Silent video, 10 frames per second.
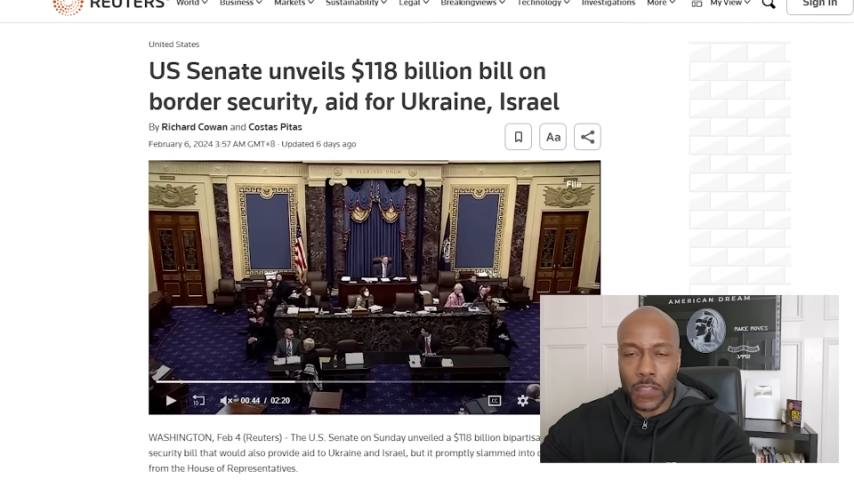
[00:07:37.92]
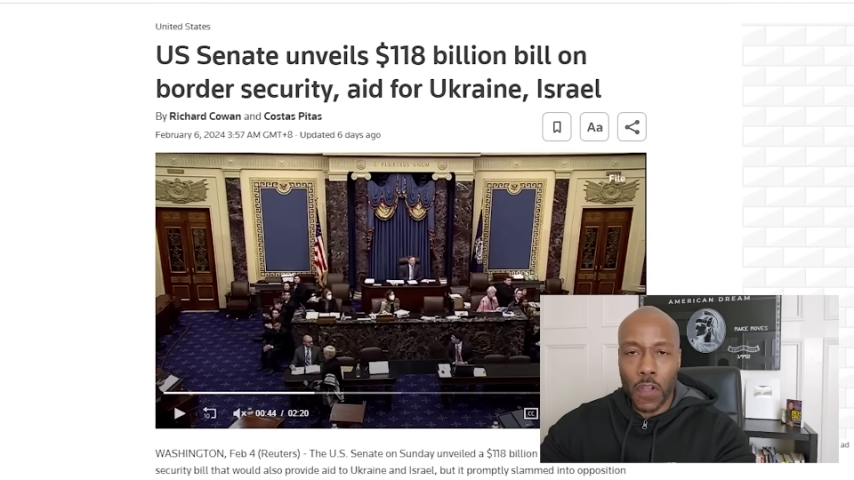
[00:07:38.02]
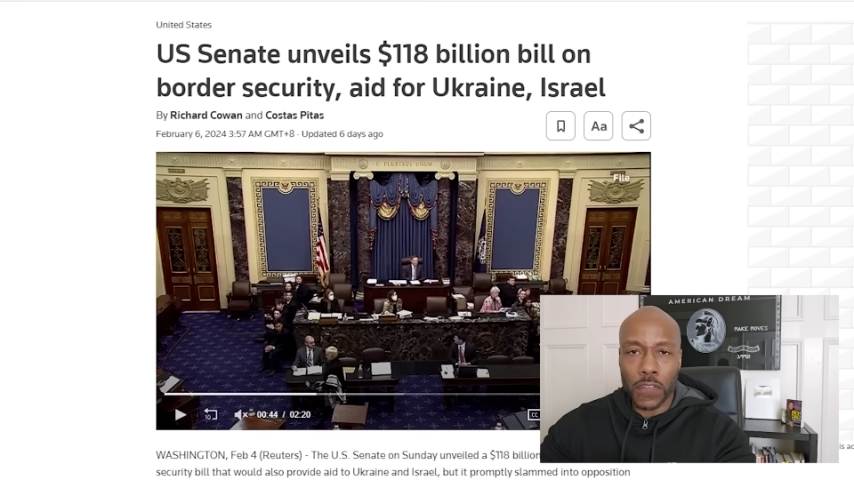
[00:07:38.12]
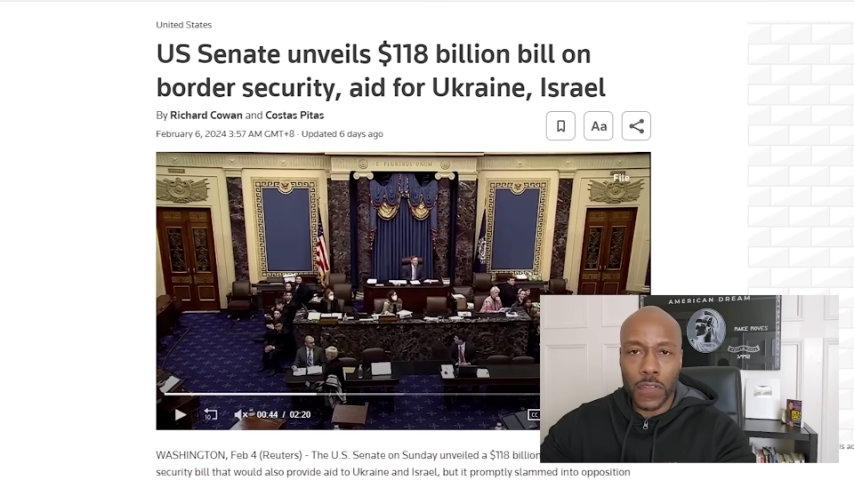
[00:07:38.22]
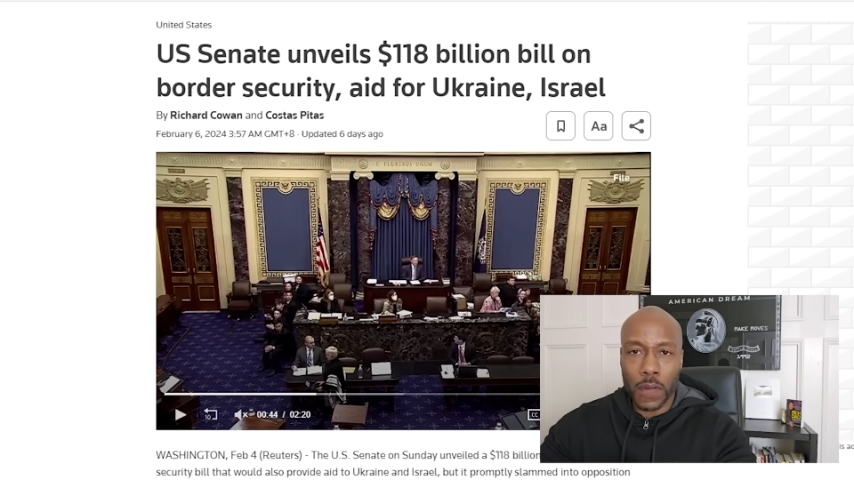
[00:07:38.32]
It's
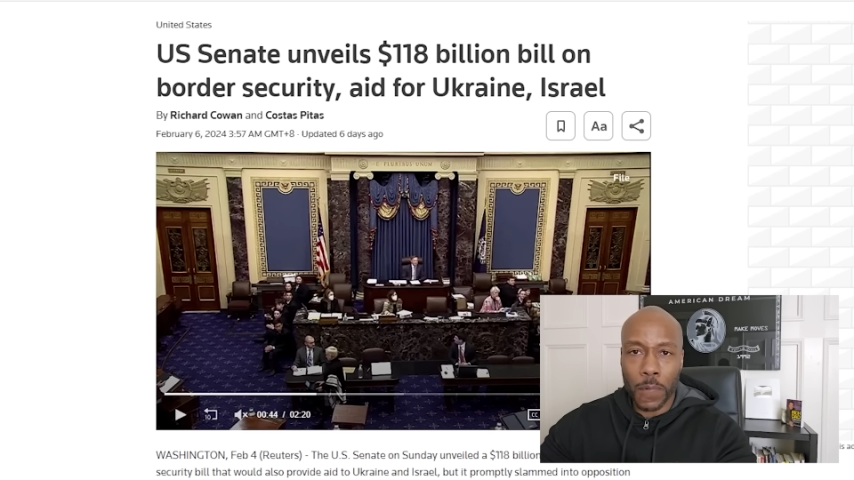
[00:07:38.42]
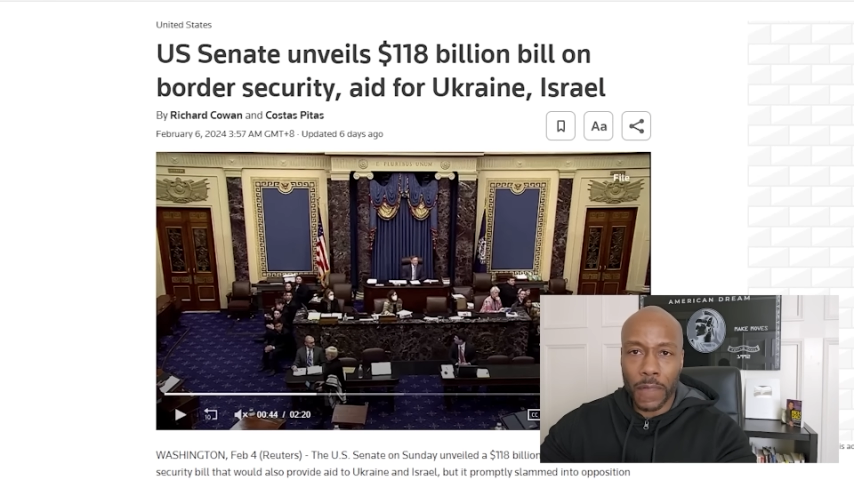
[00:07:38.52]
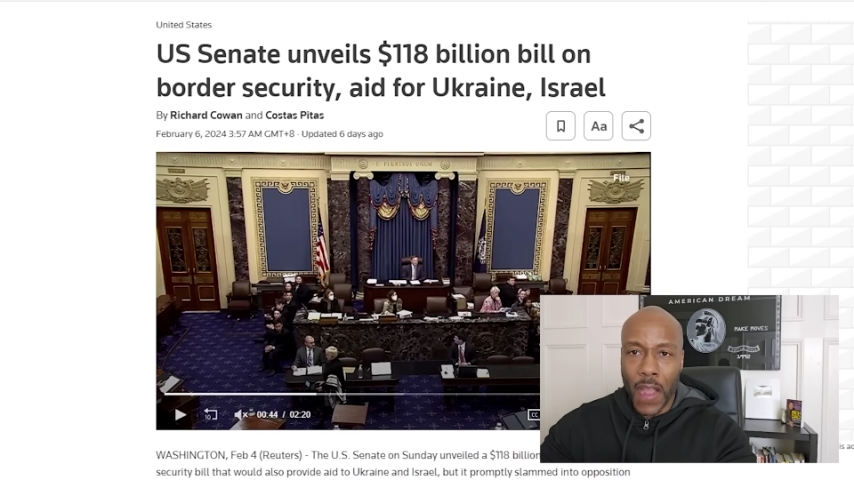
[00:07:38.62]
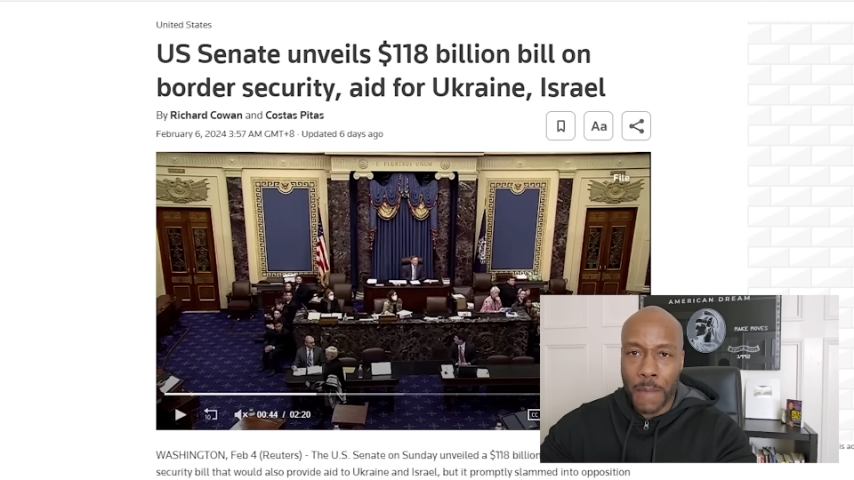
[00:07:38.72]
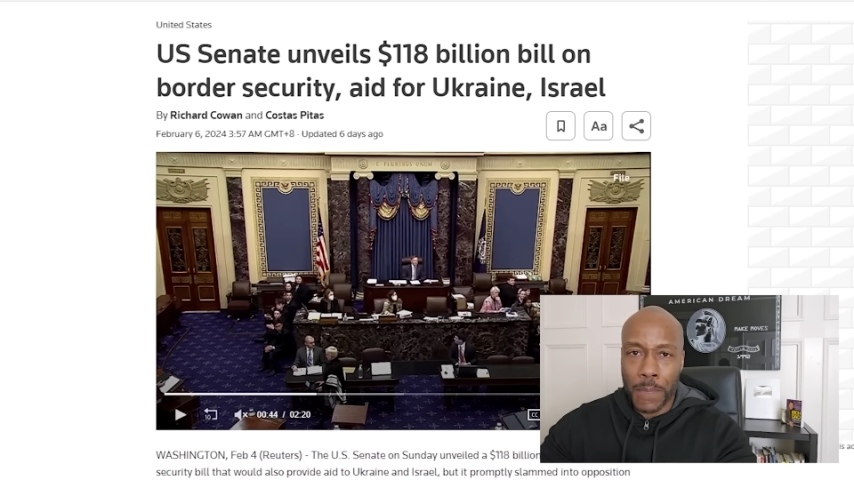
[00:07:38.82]
also going to
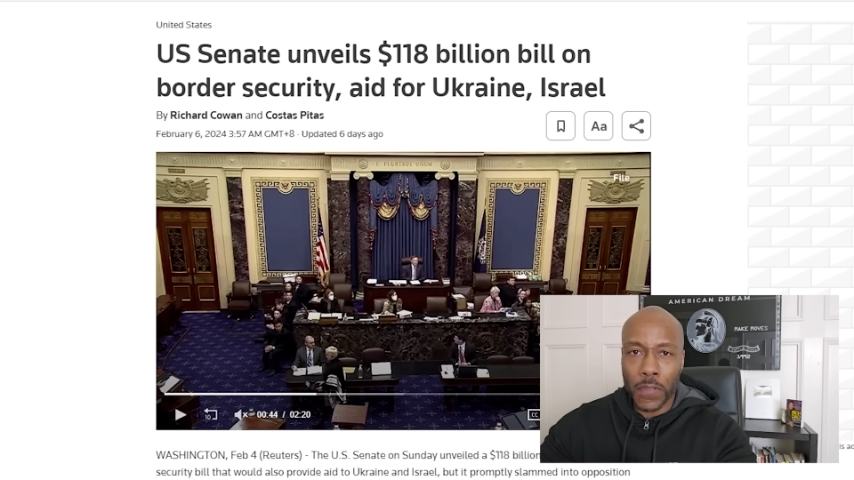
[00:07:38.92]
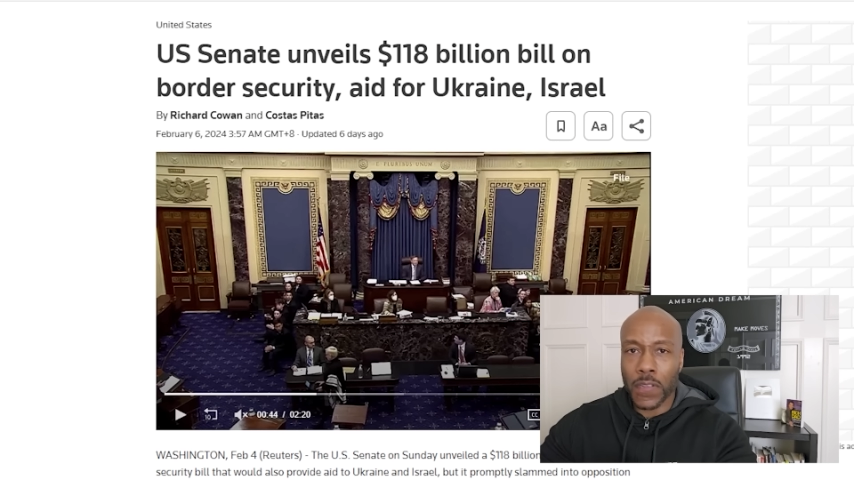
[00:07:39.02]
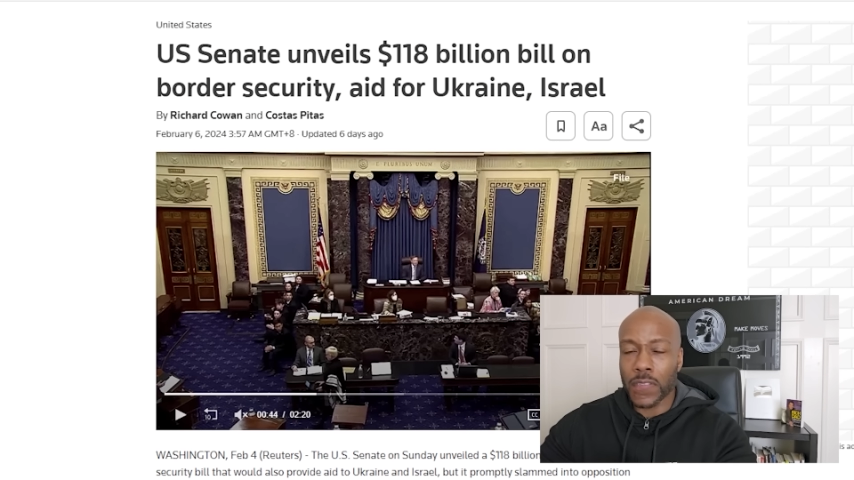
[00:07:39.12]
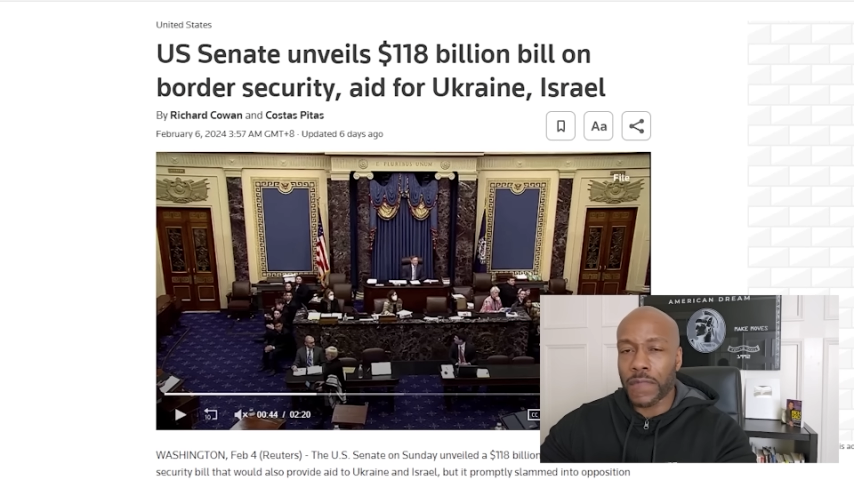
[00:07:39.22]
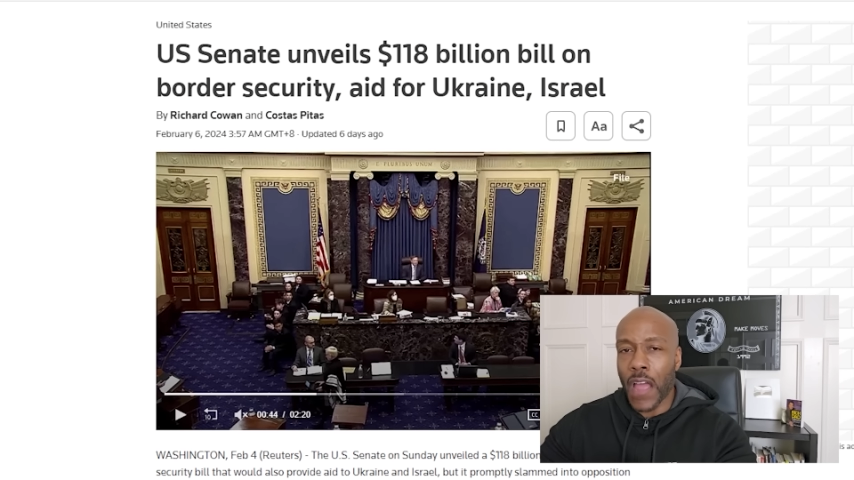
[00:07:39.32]
provide
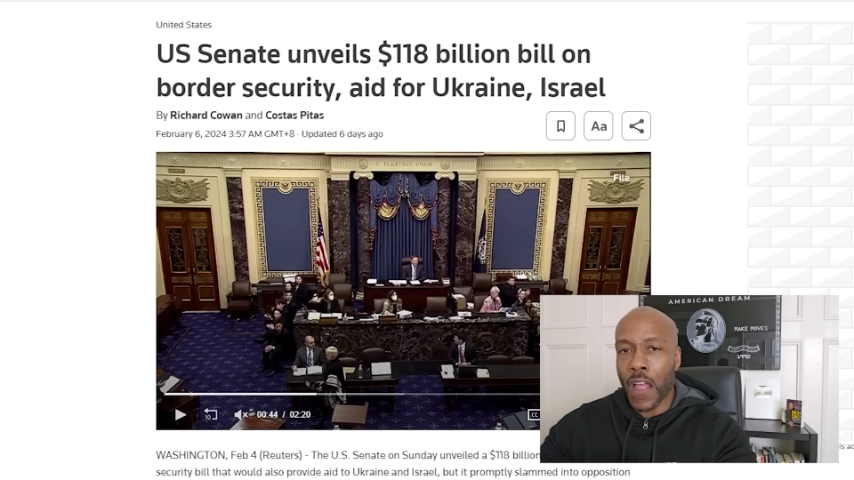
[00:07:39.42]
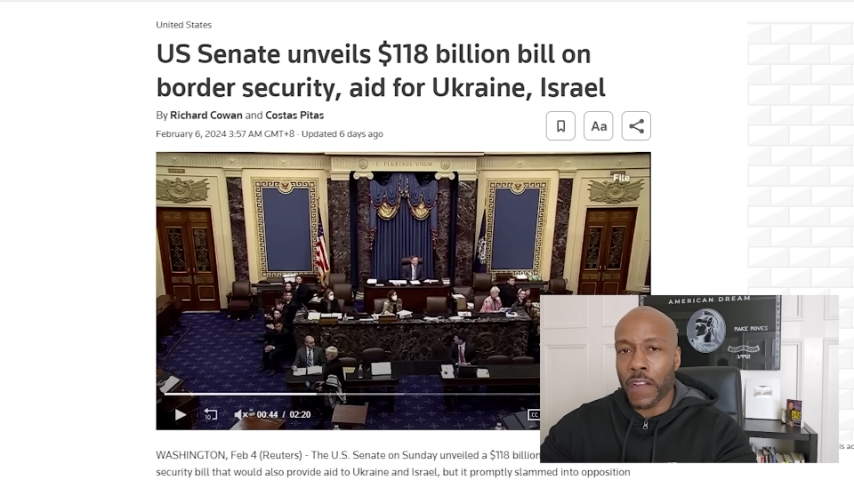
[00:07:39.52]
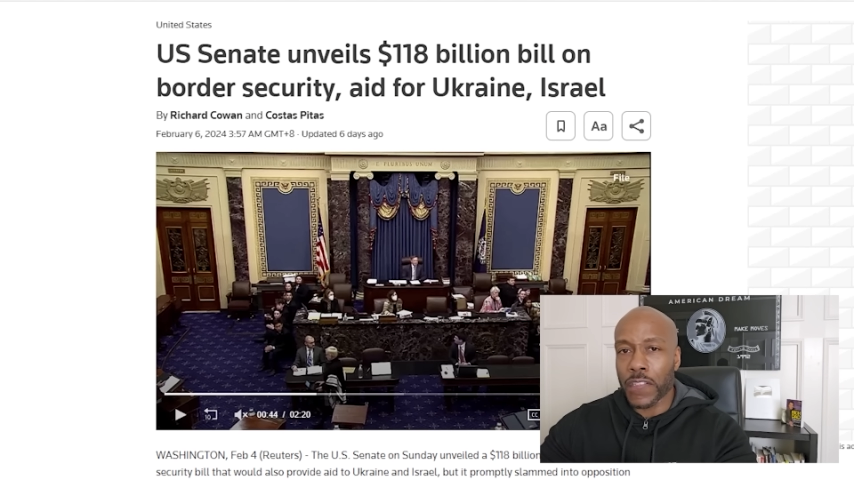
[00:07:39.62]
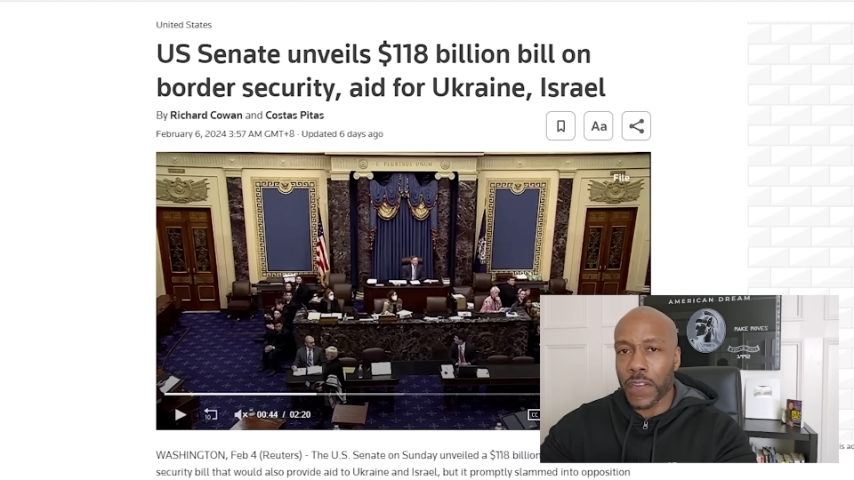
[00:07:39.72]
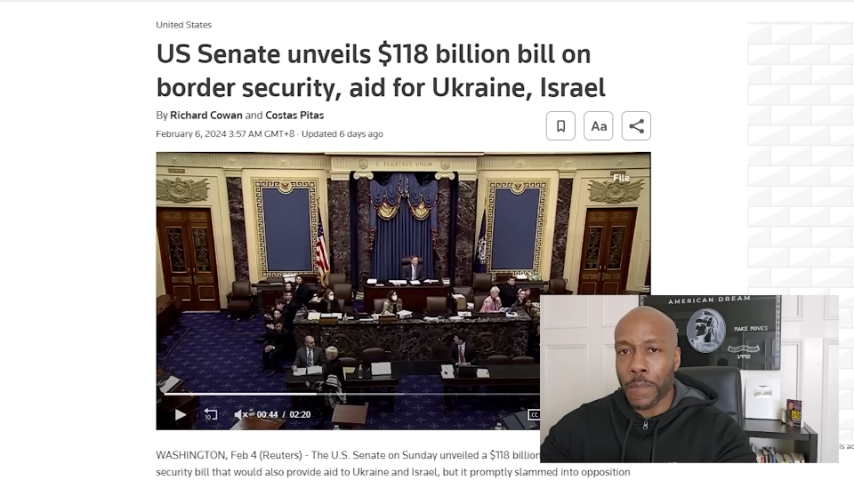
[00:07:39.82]
billions of dollars in